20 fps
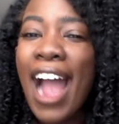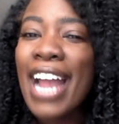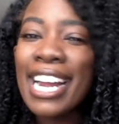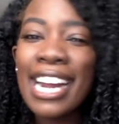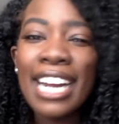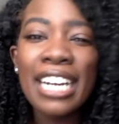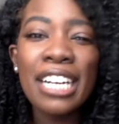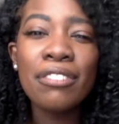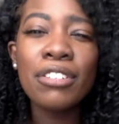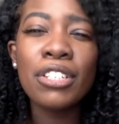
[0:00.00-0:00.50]
I
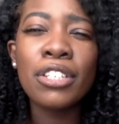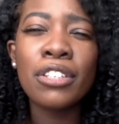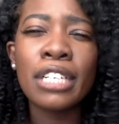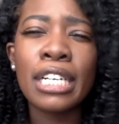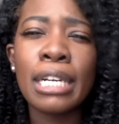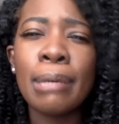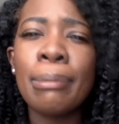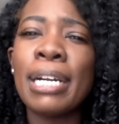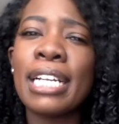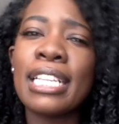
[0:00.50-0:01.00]
kind of
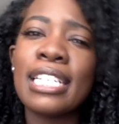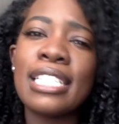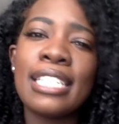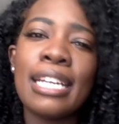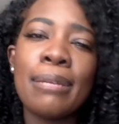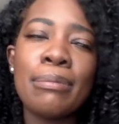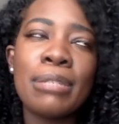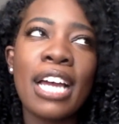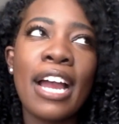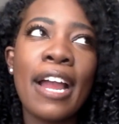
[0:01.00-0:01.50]
agree, but at the
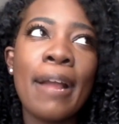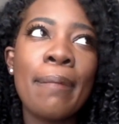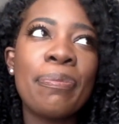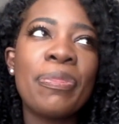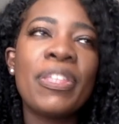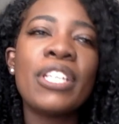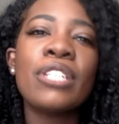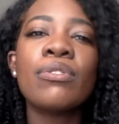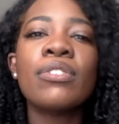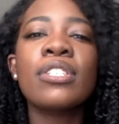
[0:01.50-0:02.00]
same time,
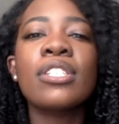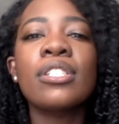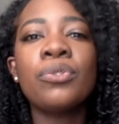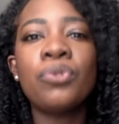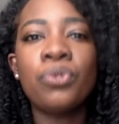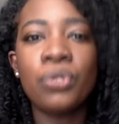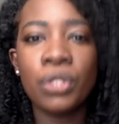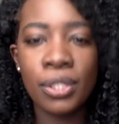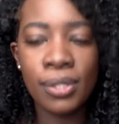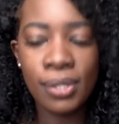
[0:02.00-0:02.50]
this was the
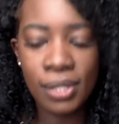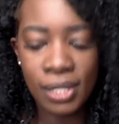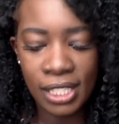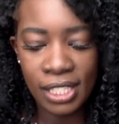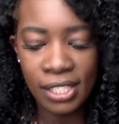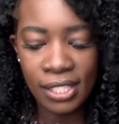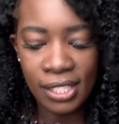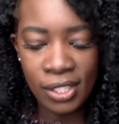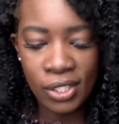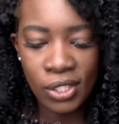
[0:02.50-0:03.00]
first
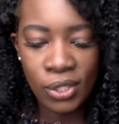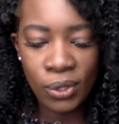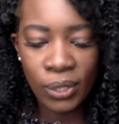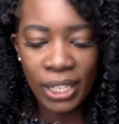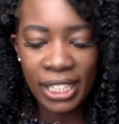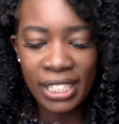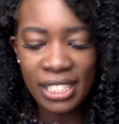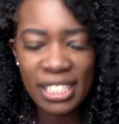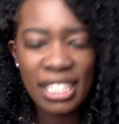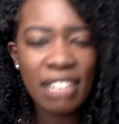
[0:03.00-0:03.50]
season, so
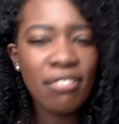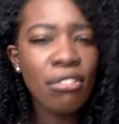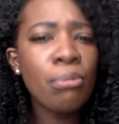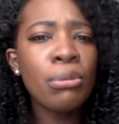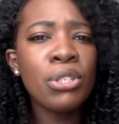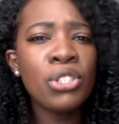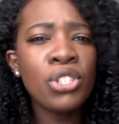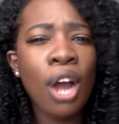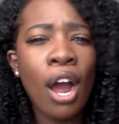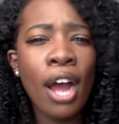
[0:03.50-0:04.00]
let's give them
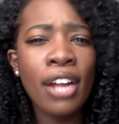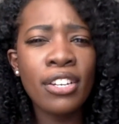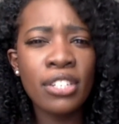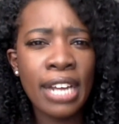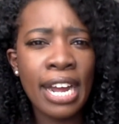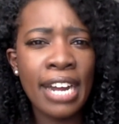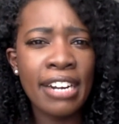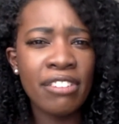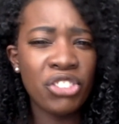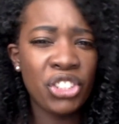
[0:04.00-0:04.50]
a shot to
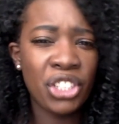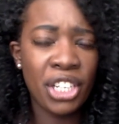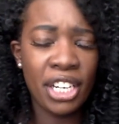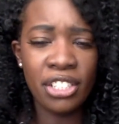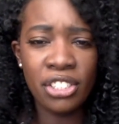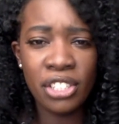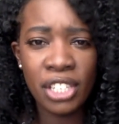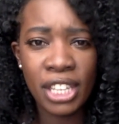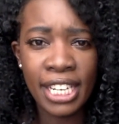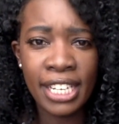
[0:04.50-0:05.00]
kind of
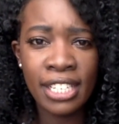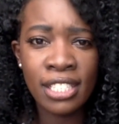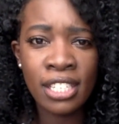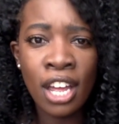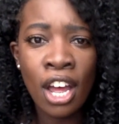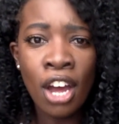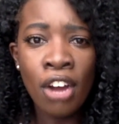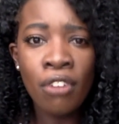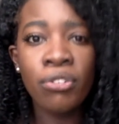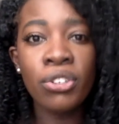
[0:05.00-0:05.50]
change things
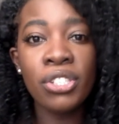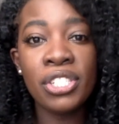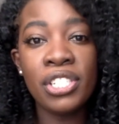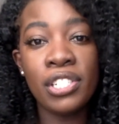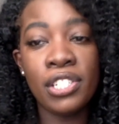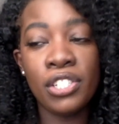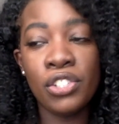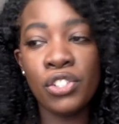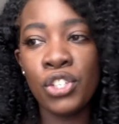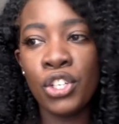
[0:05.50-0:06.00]
for
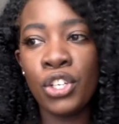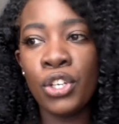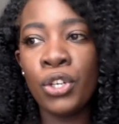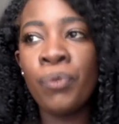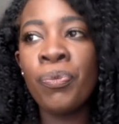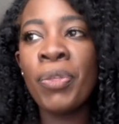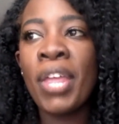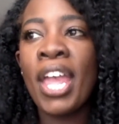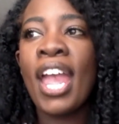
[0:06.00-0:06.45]
season two.